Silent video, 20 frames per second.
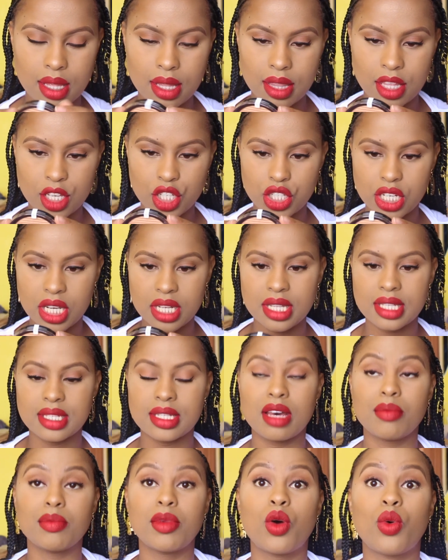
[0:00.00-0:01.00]
the shade is
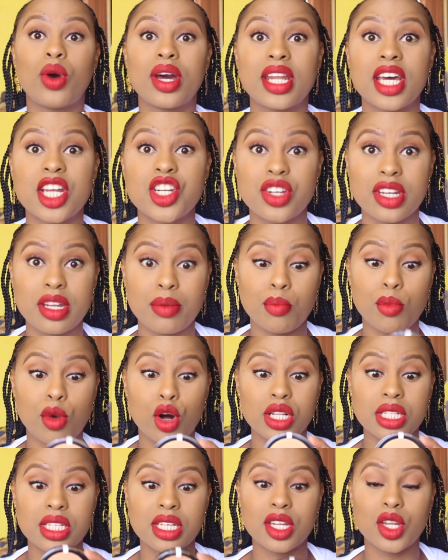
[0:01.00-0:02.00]
number 100
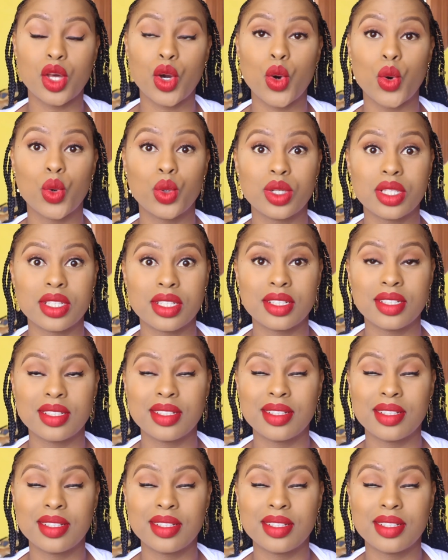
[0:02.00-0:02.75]
Molten Gold.